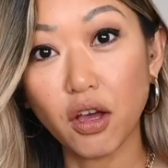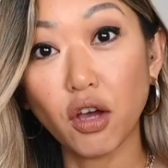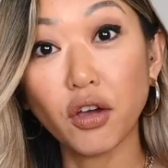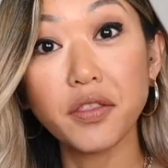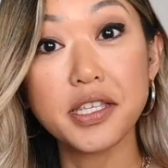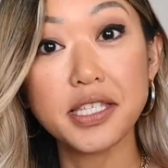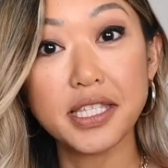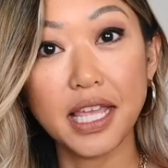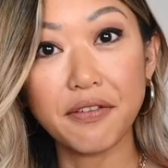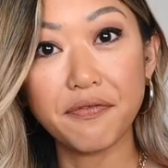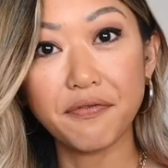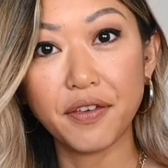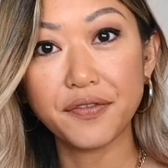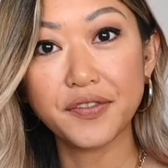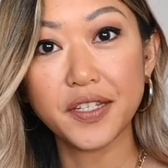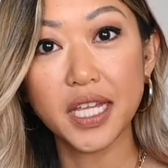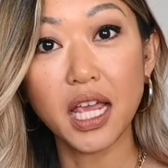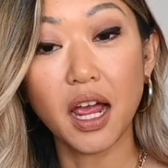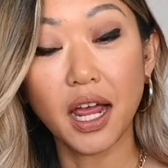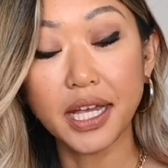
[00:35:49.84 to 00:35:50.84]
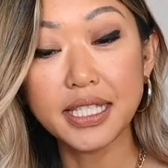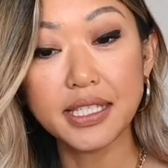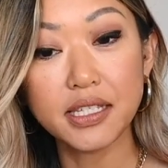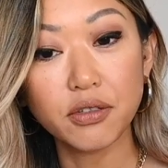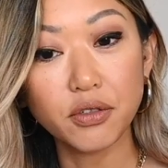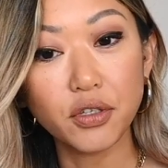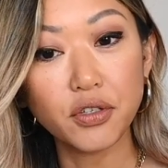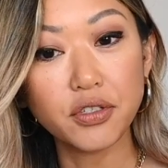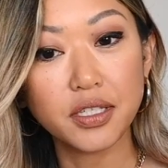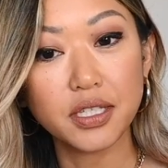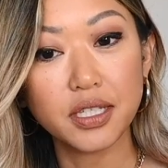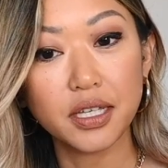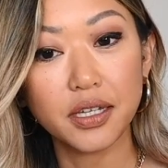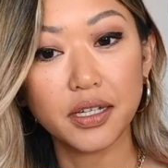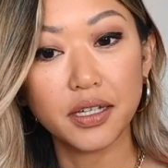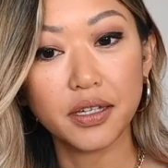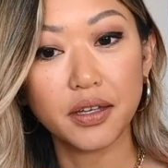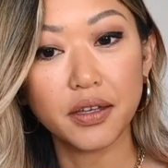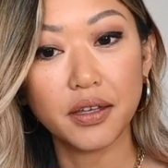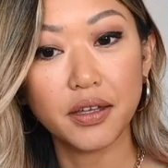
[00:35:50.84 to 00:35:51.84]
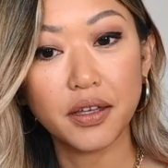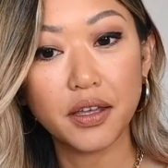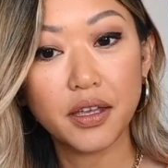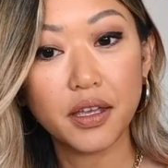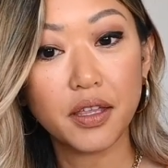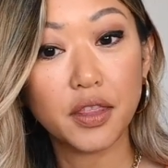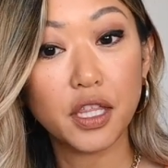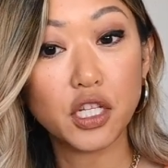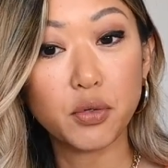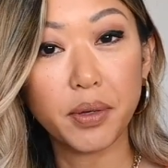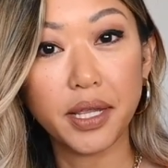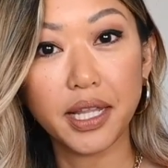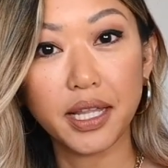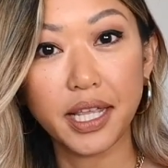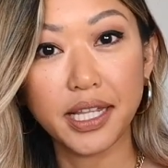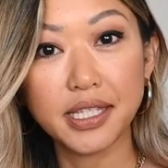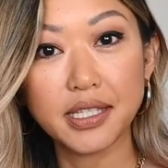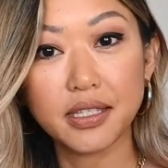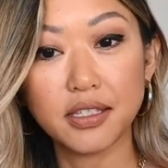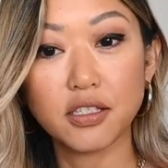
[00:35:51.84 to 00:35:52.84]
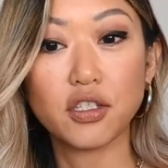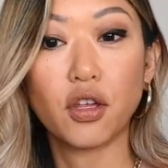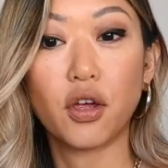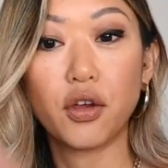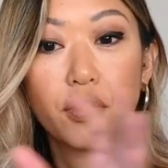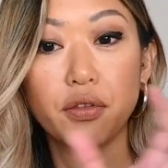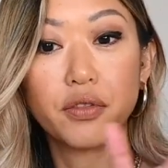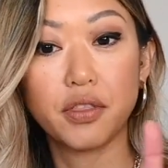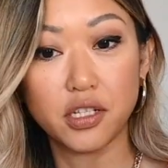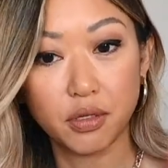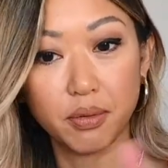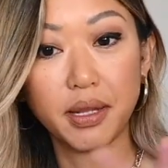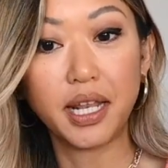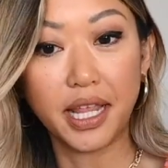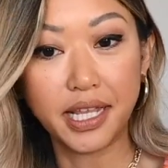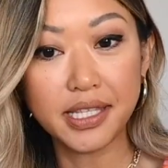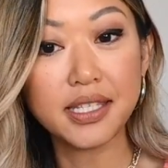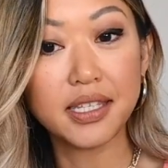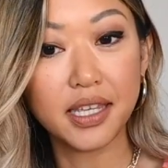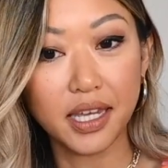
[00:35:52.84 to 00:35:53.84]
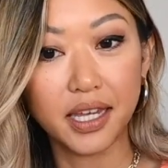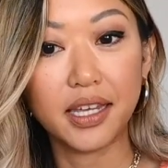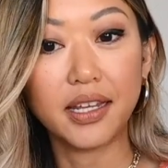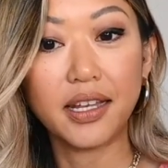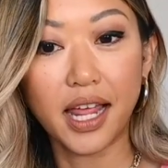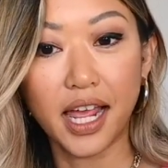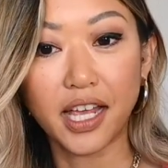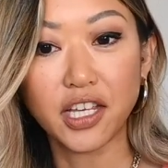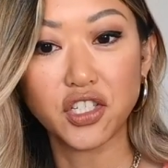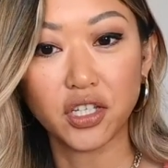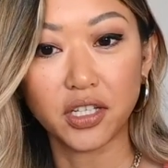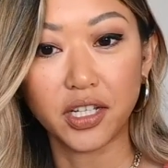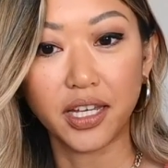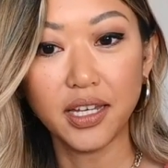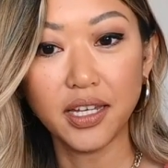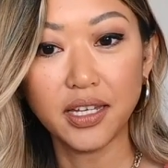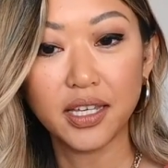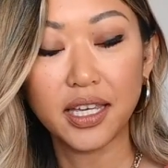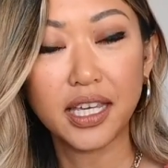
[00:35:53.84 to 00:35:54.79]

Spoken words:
on the Z50, I still use the twin lens, so the twin lens kit actually.